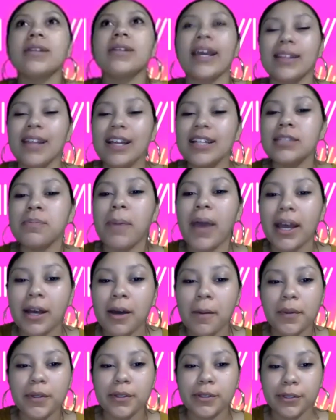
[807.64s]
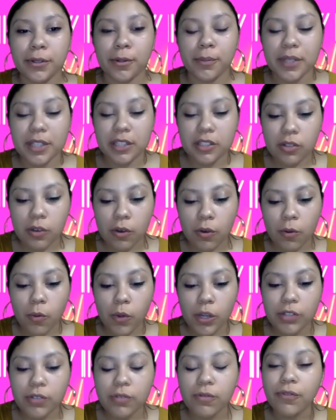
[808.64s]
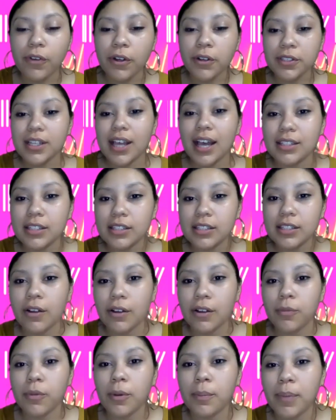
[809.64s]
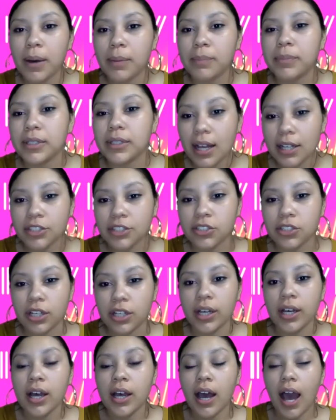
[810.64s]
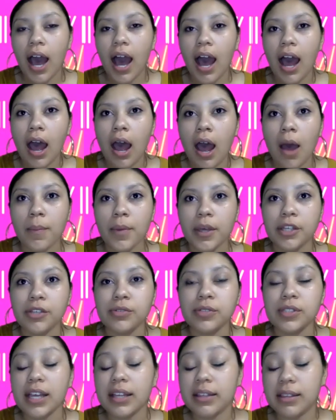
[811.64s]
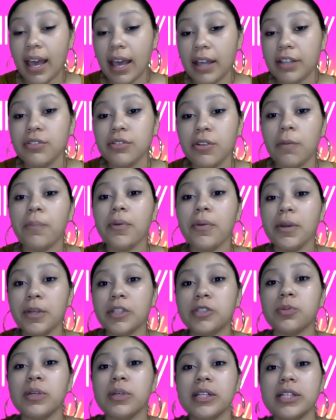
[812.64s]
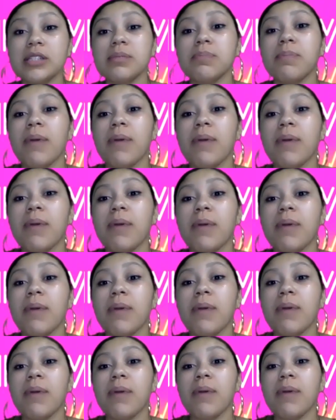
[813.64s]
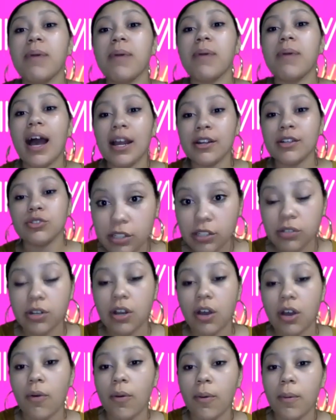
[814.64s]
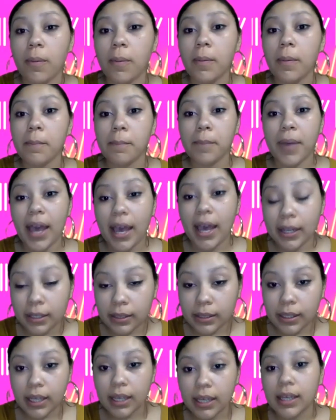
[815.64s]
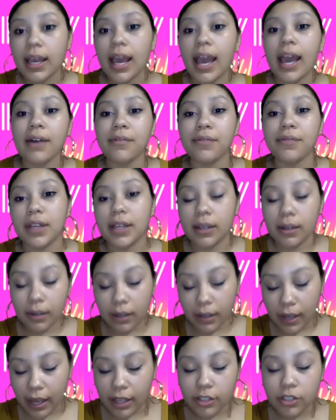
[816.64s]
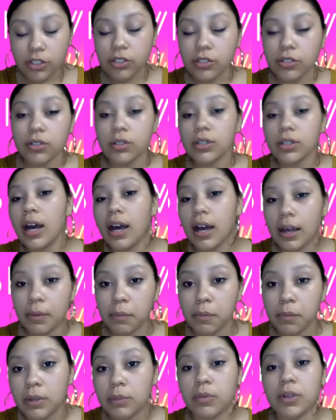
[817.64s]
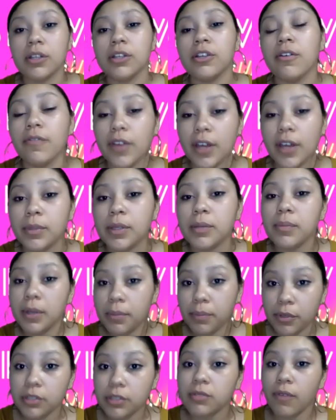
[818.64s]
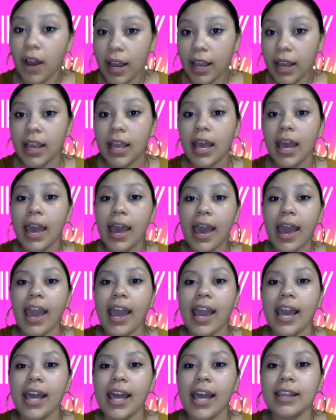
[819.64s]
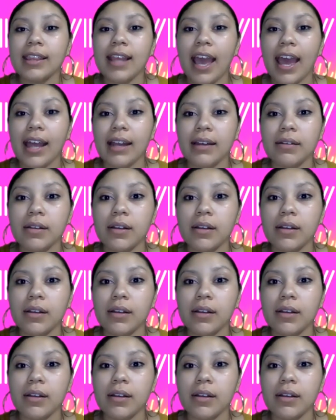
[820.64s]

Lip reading: let's back up a little bit. So when you first got started with Bambalacha, you said that, you know, pretty much what inspired you was, you know, battling having cancer with one of your family members, right? And that,